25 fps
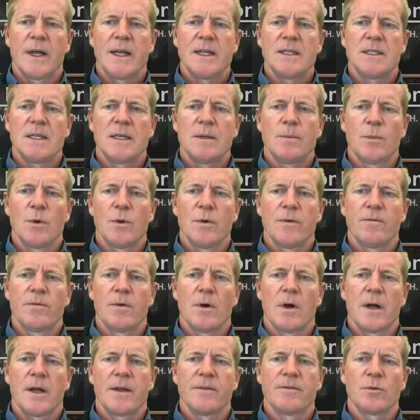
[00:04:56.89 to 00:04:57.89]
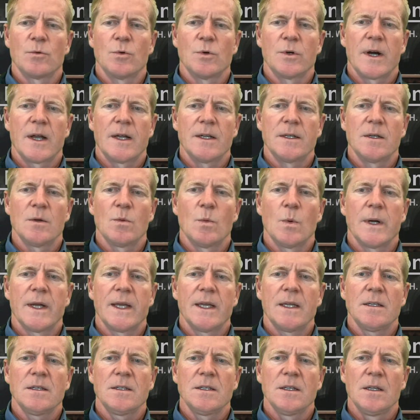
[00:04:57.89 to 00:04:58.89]
18.5 or
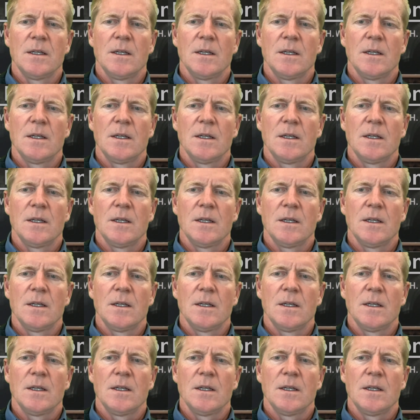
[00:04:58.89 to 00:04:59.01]
underweight,